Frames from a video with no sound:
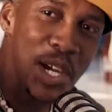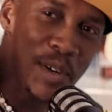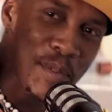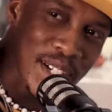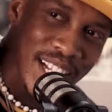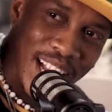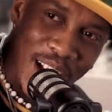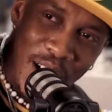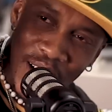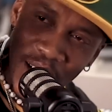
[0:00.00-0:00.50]
Ke
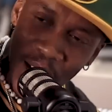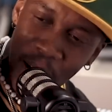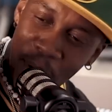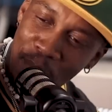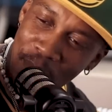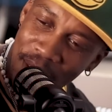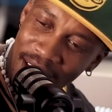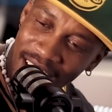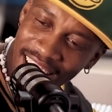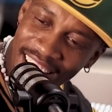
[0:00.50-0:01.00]
botla
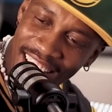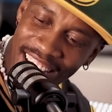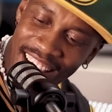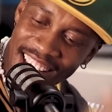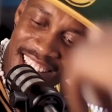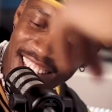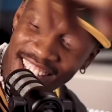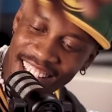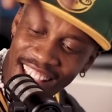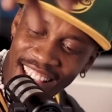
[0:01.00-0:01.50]
nkapele Bella
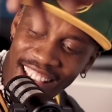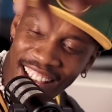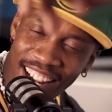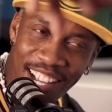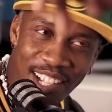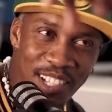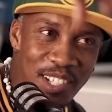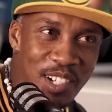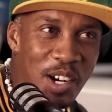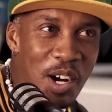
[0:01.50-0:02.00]
Rice in
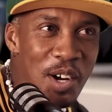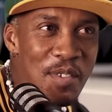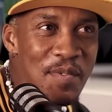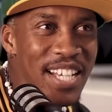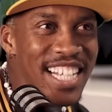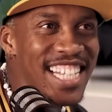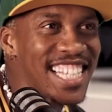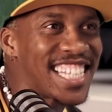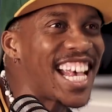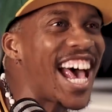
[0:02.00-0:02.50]
the
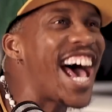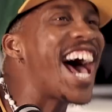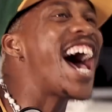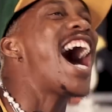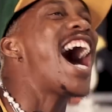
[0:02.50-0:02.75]
comments.